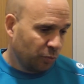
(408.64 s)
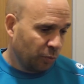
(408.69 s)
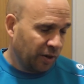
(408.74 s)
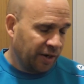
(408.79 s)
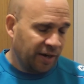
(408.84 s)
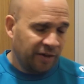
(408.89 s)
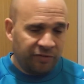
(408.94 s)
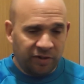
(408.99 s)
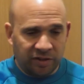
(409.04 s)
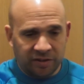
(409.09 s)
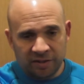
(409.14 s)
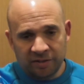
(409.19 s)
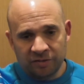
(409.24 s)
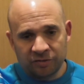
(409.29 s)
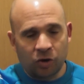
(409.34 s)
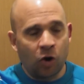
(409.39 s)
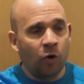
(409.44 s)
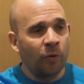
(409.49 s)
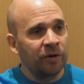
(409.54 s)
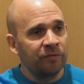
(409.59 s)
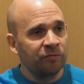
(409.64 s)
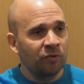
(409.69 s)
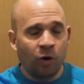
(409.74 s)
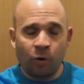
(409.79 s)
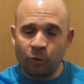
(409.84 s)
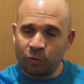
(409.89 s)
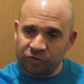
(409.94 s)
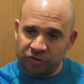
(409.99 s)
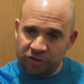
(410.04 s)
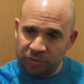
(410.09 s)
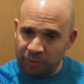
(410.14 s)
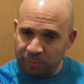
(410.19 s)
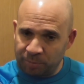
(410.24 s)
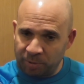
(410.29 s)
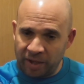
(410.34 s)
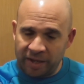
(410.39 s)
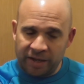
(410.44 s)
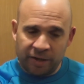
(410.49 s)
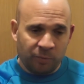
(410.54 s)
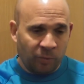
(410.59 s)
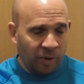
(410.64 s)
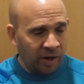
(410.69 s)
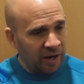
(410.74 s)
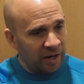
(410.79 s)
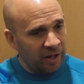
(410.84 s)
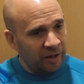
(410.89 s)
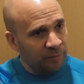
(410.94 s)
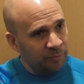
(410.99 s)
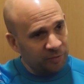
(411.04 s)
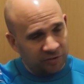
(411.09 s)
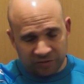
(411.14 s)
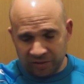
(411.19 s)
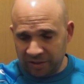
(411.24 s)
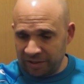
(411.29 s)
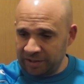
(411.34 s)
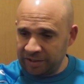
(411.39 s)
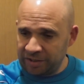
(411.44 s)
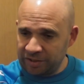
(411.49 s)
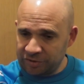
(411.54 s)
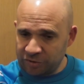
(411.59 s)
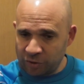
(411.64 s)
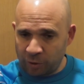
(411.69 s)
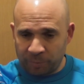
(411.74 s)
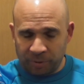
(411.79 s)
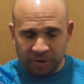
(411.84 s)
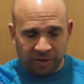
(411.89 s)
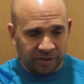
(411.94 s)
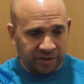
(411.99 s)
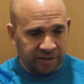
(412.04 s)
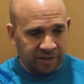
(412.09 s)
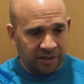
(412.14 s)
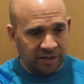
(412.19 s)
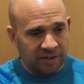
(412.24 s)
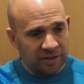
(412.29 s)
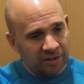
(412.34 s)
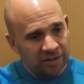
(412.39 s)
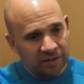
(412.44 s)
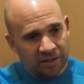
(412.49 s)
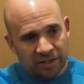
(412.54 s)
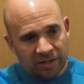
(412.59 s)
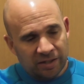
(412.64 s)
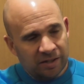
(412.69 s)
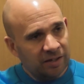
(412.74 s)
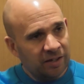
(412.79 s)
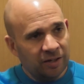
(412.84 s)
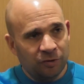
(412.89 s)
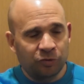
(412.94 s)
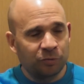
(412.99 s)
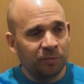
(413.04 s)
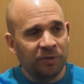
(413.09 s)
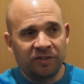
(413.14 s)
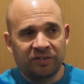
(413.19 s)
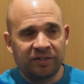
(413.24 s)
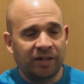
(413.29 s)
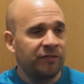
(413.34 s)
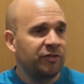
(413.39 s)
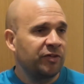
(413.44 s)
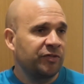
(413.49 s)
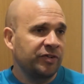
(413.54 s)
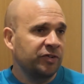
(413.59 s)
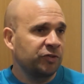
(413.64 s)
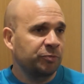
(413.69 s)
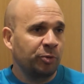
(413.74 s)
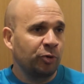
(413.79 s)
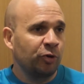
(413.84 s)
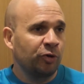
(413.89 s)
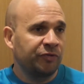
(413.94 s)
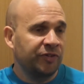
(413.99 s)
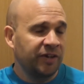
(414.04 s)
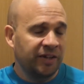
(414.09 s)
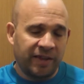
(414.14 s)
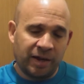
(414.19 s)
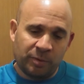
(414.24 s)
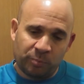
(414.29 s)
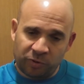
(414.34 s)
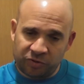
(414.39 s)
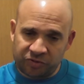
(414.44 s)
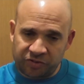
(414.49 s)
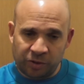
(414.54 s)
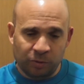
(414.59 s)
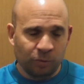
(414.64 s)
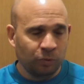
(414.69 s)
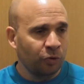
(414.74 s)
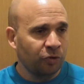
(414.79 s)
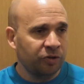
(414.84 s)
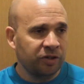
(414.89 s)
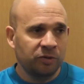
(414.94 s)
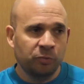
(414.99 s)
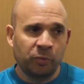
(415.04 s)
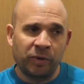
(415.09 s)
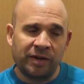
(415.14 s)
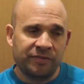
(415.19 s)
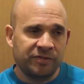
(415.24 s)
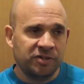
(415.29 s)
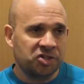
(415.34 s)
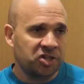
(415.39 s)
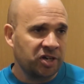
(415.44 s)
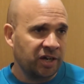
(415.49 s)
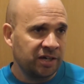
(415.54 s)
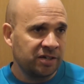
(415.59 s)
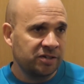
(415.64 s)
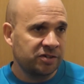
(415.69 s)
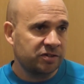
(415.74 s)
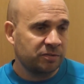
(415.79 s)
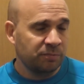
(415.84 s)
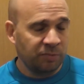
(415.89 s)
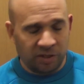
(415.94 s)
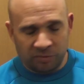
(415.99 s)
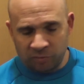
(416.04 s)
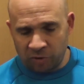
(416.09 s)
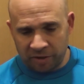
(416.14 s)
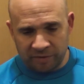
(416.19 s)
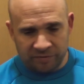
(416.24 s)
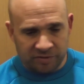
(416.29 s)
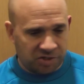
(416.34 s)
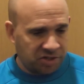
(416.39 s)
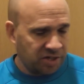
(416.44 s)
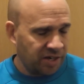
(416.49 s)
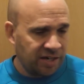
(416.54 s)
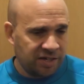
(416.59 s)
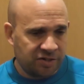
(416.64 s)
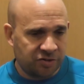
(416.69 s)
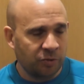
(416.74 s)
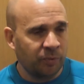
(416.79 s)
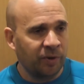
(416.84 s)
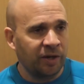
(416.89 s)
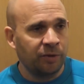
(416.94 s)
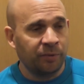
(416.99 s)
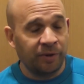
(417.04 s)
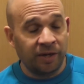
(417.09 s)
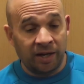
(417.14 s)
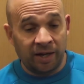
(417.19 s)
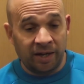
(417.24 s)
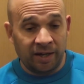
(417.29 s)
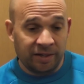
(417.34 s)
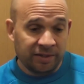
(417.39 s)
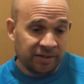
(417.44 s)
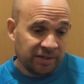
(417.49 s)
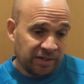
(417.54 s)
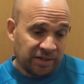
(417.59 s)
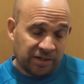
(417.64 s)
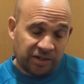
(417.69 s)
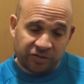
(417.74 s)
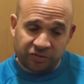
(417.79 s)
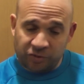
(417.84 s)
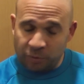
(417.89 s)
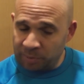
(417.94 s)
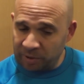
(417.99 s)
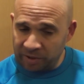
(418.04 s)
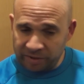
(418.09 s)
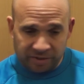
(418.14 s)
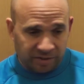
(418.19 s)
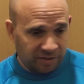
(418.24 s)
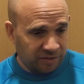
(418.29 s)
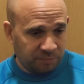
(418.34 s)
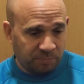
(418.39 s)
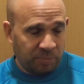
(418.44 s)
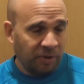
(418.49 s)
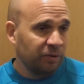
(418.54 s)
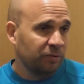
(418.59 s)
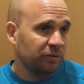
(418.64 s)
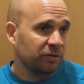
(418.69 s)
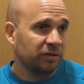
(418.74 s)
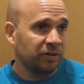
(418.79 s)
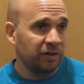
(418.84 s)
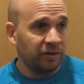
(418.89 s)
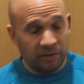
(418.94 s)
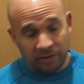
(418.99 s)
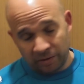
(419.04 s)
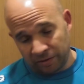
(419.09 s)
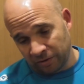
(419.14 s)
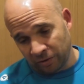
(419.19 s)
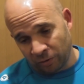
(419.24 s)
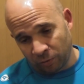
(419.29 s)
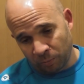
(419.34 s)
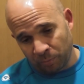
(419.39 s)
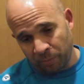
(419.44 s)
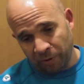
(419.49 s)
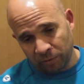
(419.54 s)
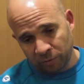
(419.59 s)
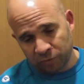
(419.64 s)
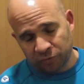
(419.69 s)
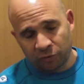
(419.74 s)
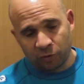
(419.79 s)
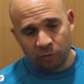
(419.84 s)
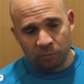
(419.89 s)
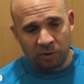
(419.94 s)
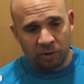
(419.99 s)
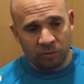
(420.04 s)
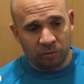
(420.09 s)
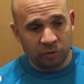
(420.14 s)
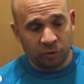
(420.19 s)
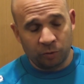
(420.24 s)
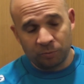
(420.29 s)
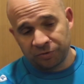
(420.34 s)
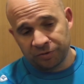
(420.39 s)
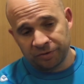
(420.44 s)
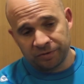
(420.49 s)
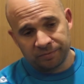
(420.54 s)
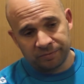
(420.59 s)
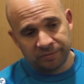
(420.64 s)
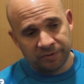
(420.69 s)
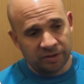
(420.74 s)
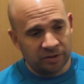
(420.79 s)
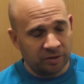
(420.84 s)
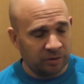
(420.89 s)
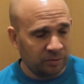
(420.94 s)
when everything's going rosy, we're playing well and we're sitting near the top of the league, it doesn't mean to say everything's perfect, then we're still looking. We haven't changed. Me and Rod haven't changed the way we are. Stability's built, you know, builds football clubs. And, you